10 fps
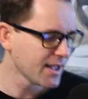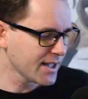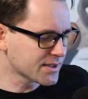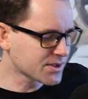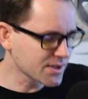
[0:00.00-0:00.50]

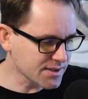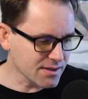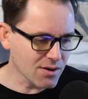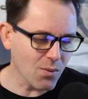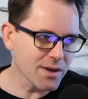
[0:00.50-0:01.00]
It's
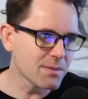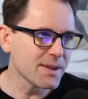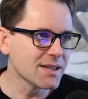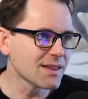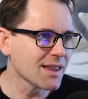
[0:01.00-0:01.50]
just going to
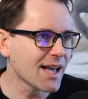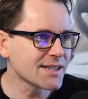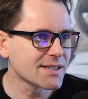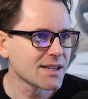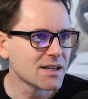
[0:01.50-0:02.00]
be
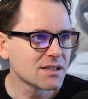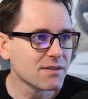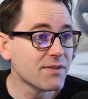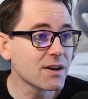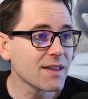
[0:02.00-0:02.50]
less
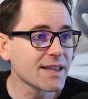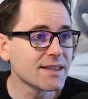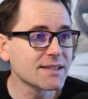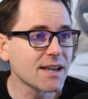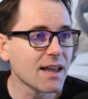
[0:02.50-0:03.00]
severe like
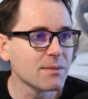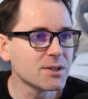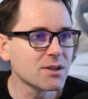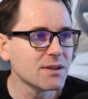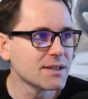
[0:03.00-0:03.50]
this guy. Let me
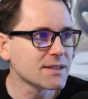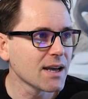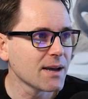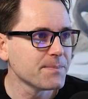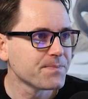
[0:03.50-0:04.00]
show you this
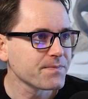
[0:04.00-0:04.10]
guy.